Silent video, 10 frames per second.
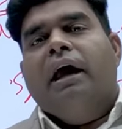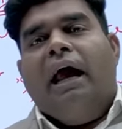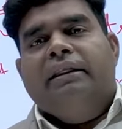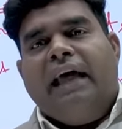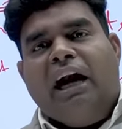
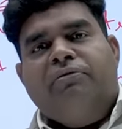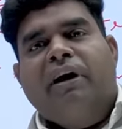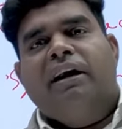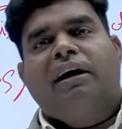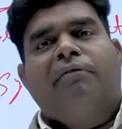And that
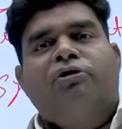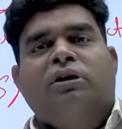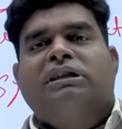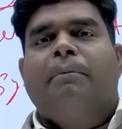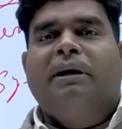friend coughed
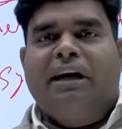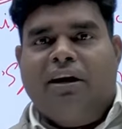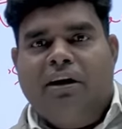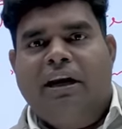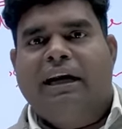on some other
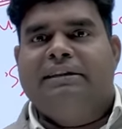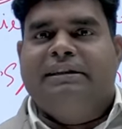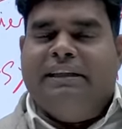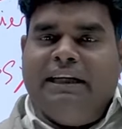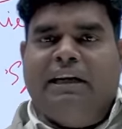girl and
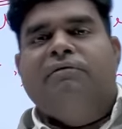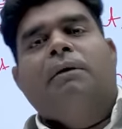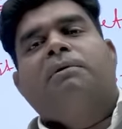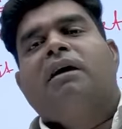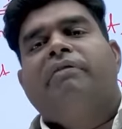she
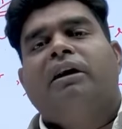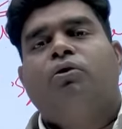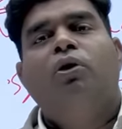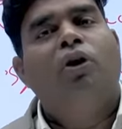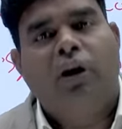developed cough and
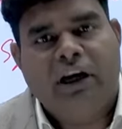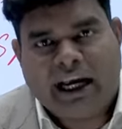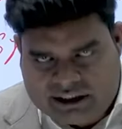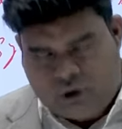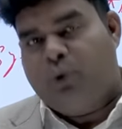cold on
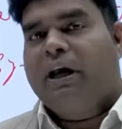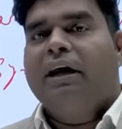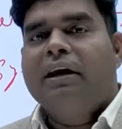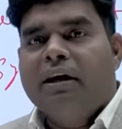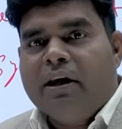next 2 days.
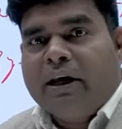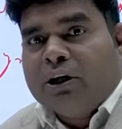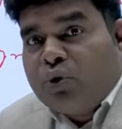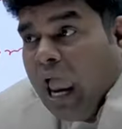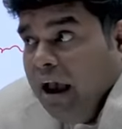
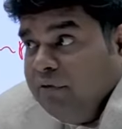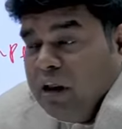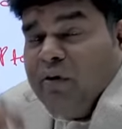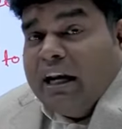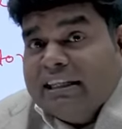So
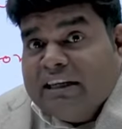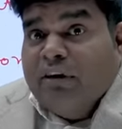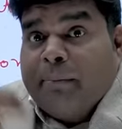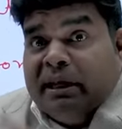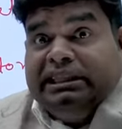everyone is
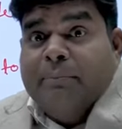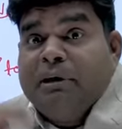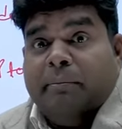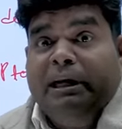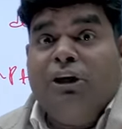developing
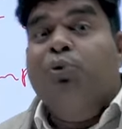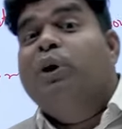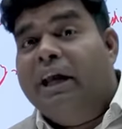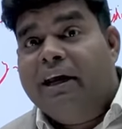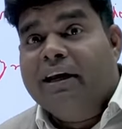symptom in 2
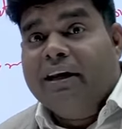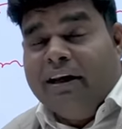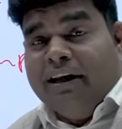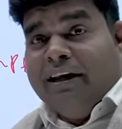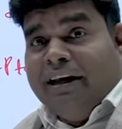days.
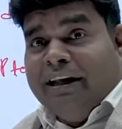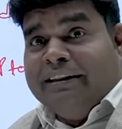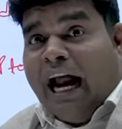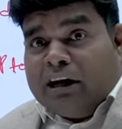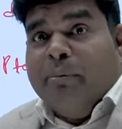
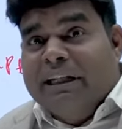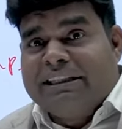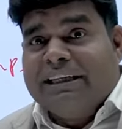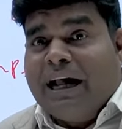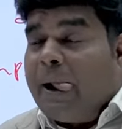That
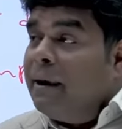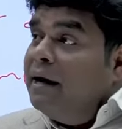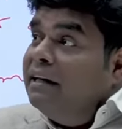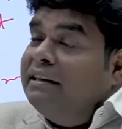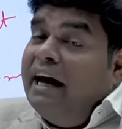means
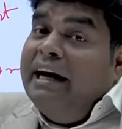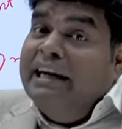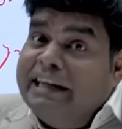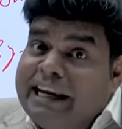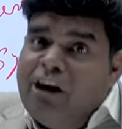the
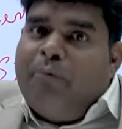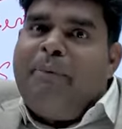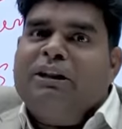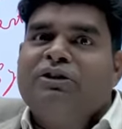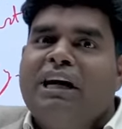entry of
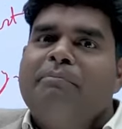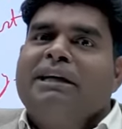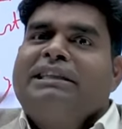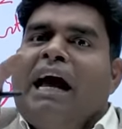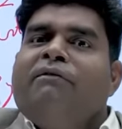pathogen
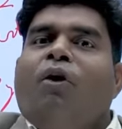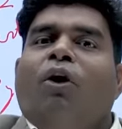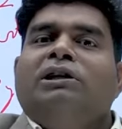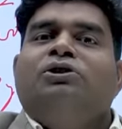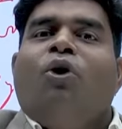must have
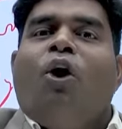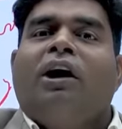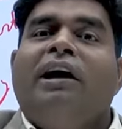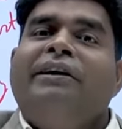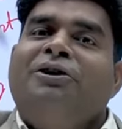also
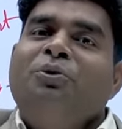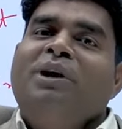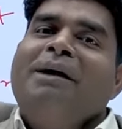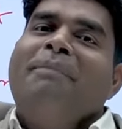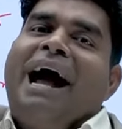occurred 2
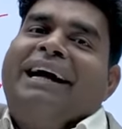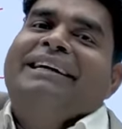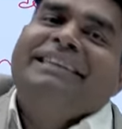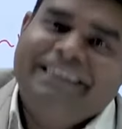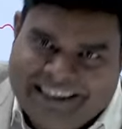days back.